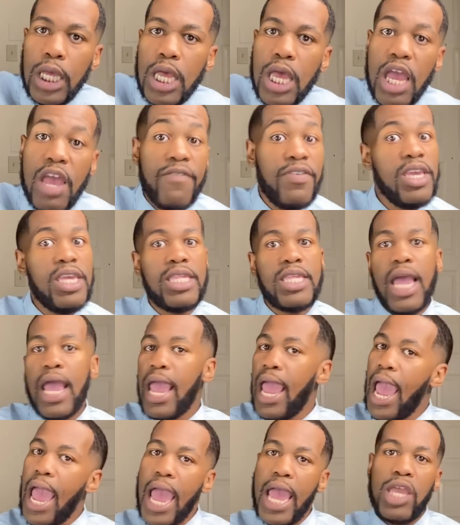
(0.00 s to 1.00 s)
If he say,
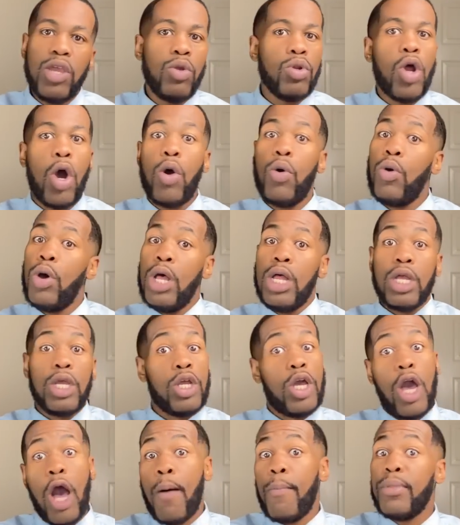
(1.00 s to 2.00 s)
hey, you know,
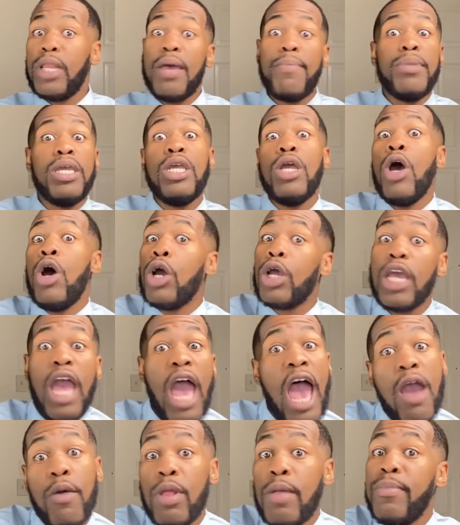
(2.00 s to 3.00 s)
come let me
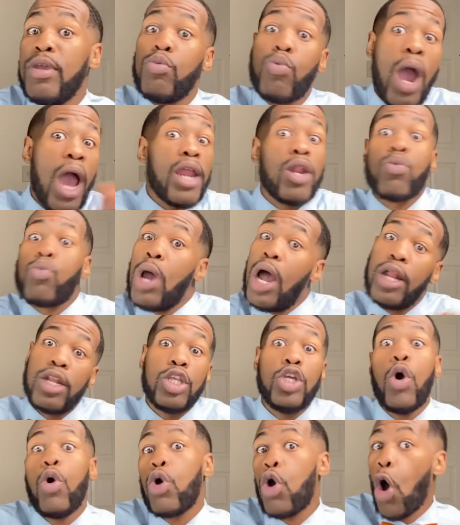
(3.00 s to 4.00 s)
let me ride around in
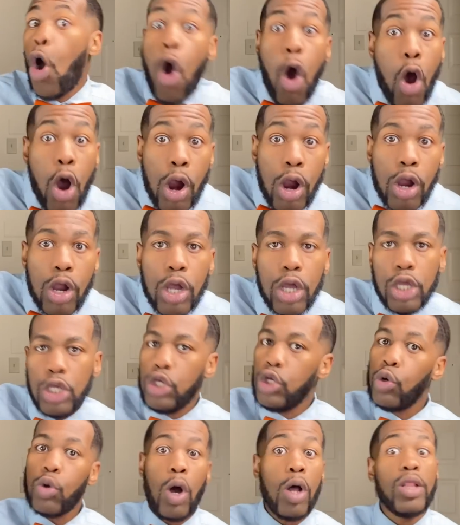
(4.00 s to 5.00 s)
your car,
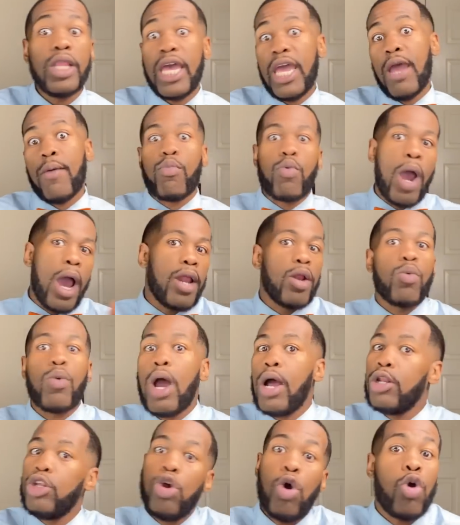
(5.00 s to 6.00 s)
you gonna let him ride
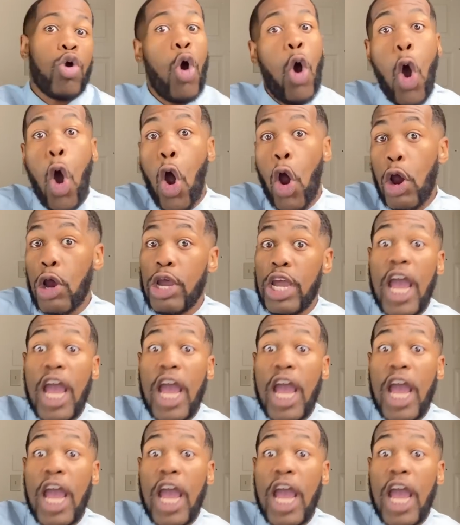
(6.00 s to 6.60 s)
around in your car.